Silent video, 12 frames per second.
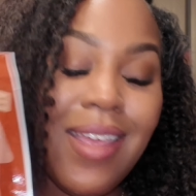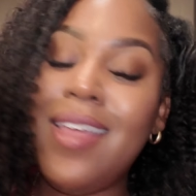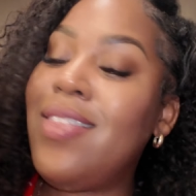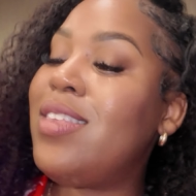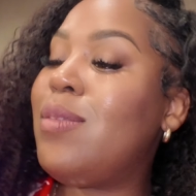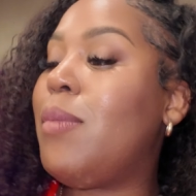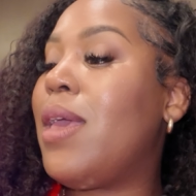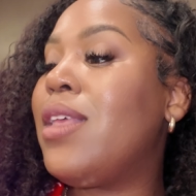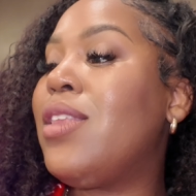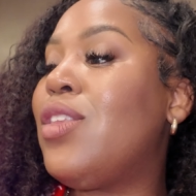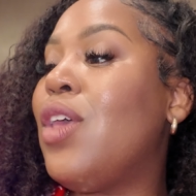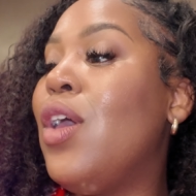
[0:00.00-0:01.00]
This
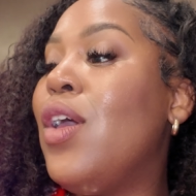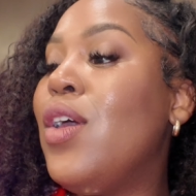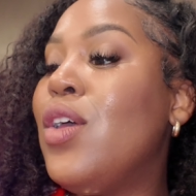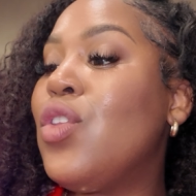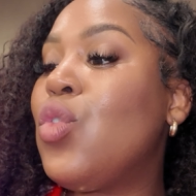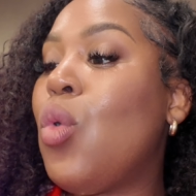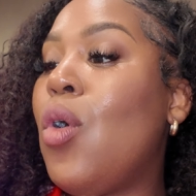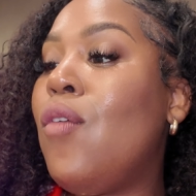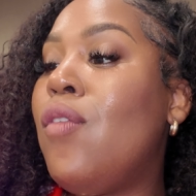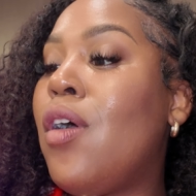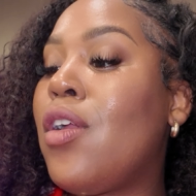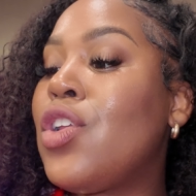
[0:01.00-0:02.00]
makes 12
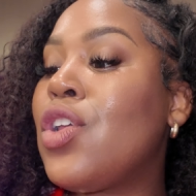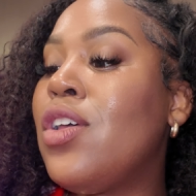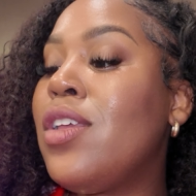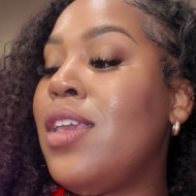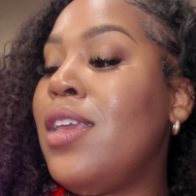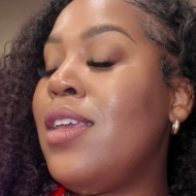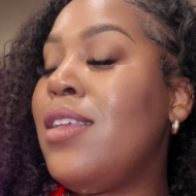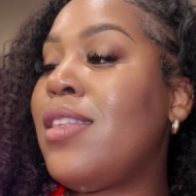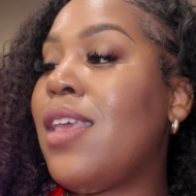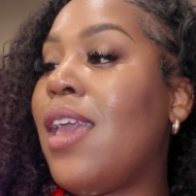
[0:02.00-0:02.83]
large cookies,